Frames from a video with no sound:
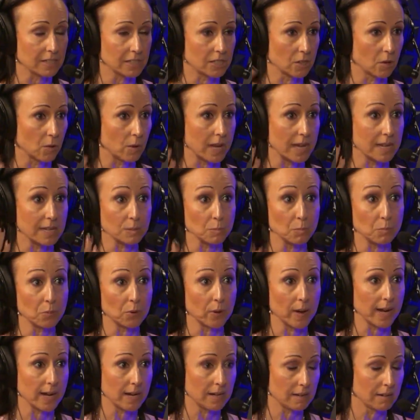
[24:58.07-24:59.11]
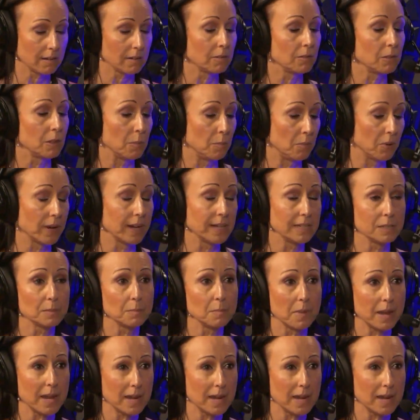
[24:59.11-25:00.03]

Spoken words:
So the brain's